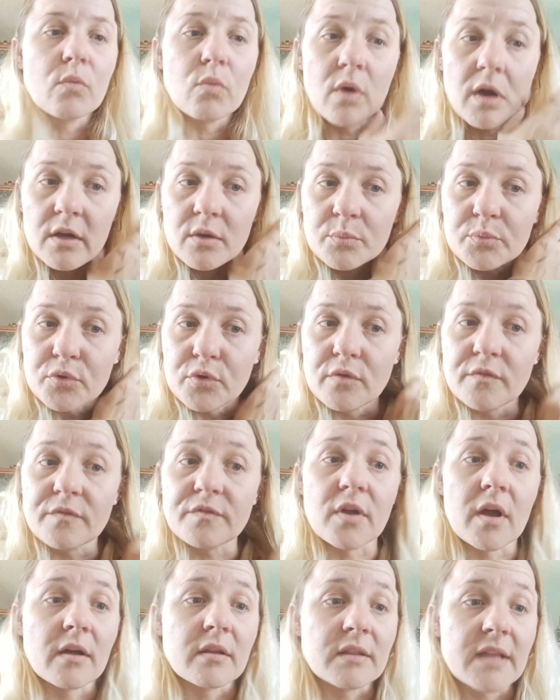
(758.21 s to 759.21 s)
waterproof,
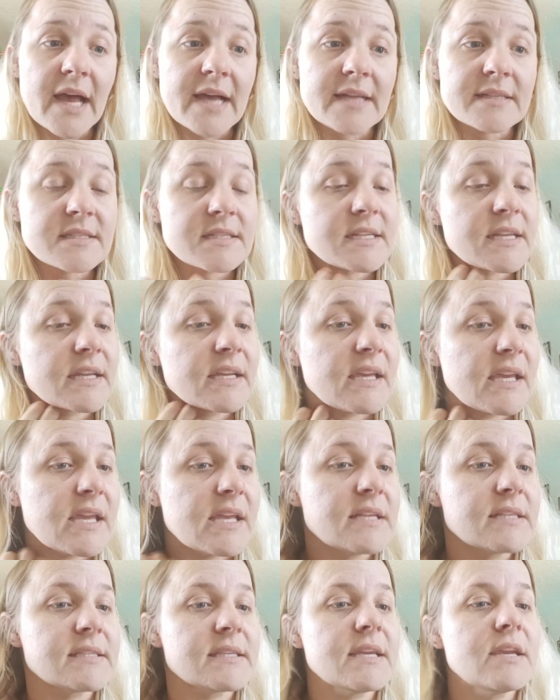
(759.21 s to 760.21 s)
long lasting,
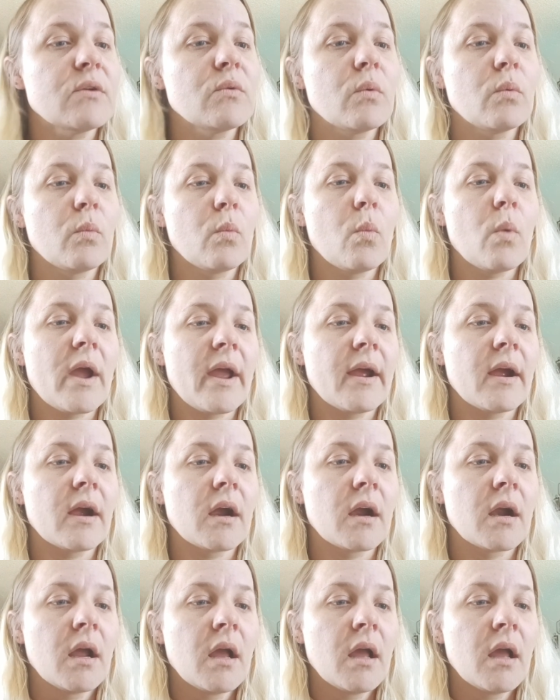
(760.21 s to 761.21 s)
easy wear